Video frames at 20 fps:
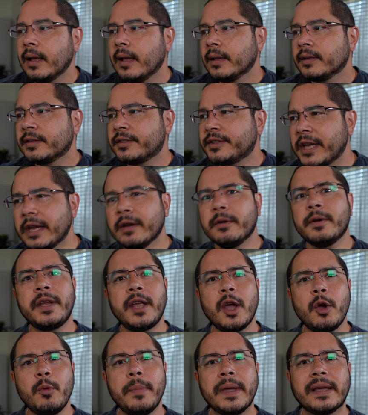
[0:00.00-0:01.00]

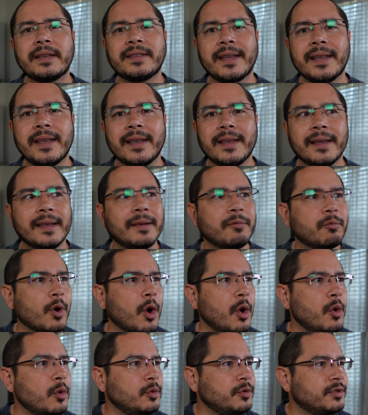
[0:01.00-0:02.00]
Stereo mixing
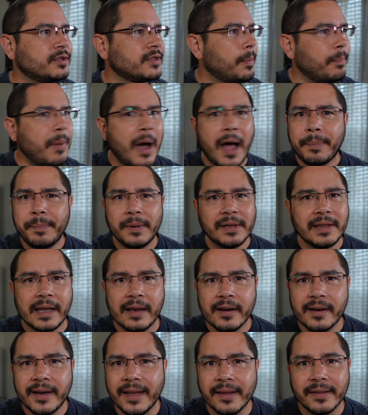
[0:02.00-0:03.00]
rose to
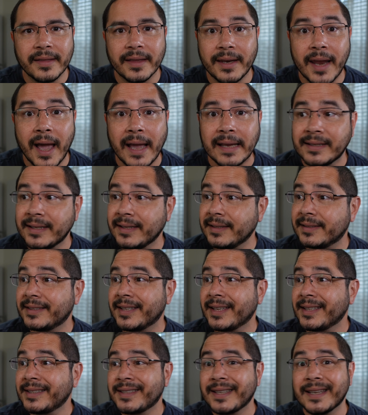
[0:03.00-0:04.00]
popularity in the
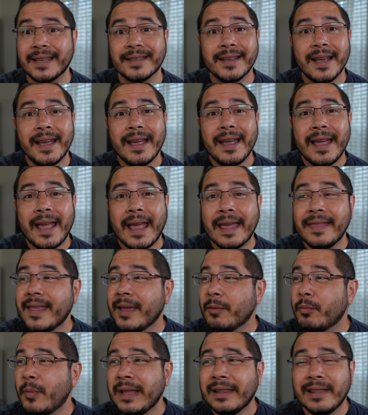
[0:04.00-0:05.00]
1960s, and
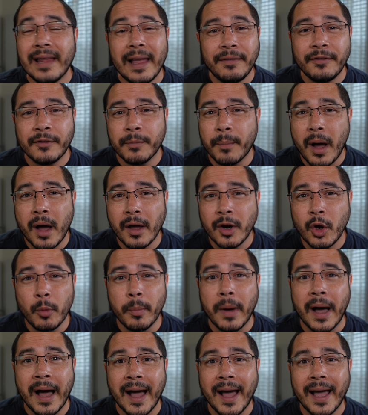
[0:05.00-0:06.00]
then we left mono
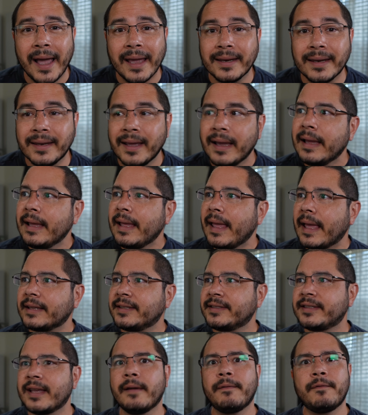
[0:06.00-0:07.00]
behind,
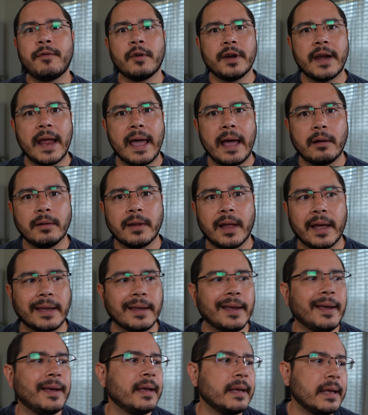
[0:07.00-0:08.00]
except for now, like
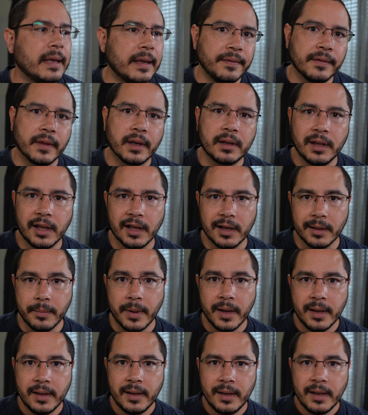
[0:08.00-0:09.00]
in the club.
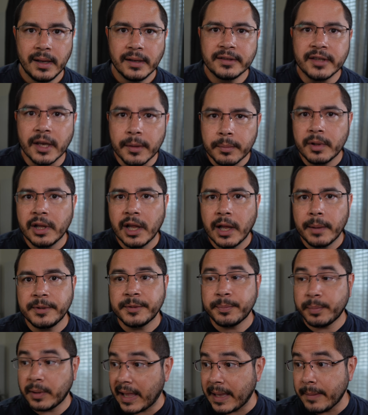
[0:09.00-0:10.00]
Some clubs
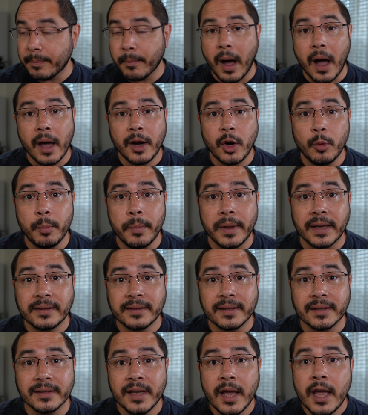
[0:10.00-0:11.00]
play mono
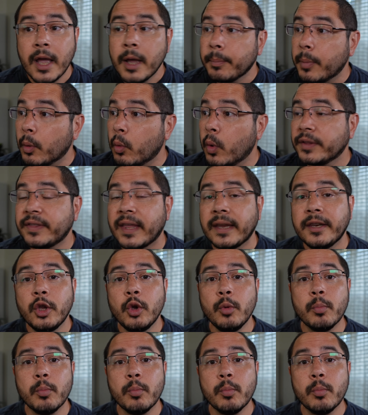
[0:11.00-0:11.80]
mixes, but what they do